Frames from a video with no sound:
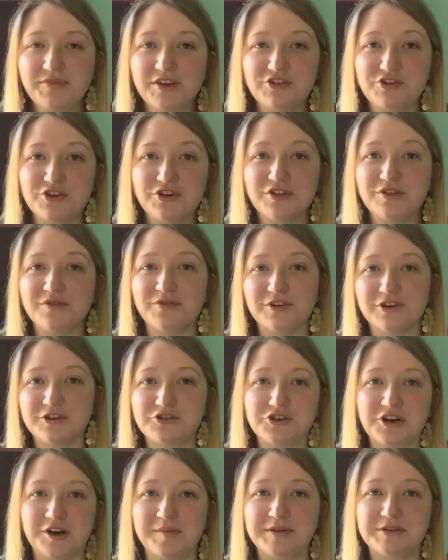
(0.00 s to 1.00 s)
during the
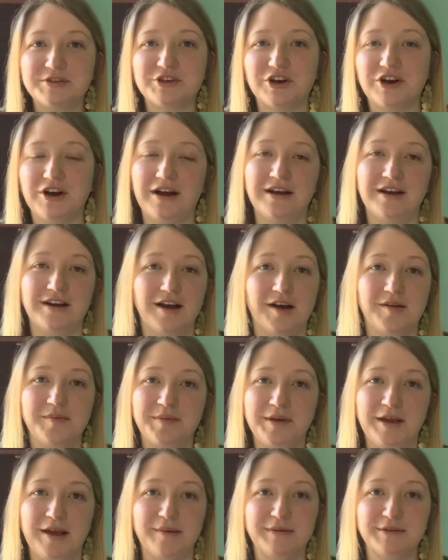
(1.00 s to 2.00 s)
first trimester and not
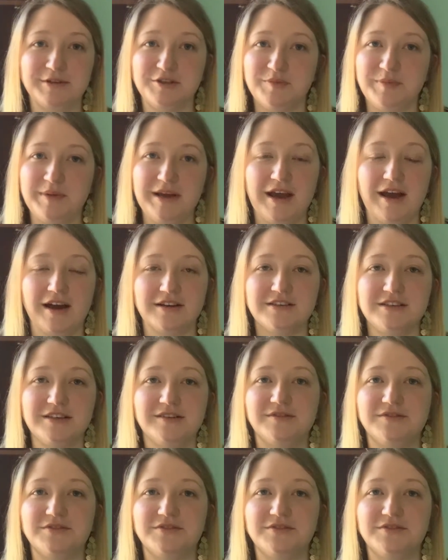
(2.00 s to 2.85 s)
being able to be active.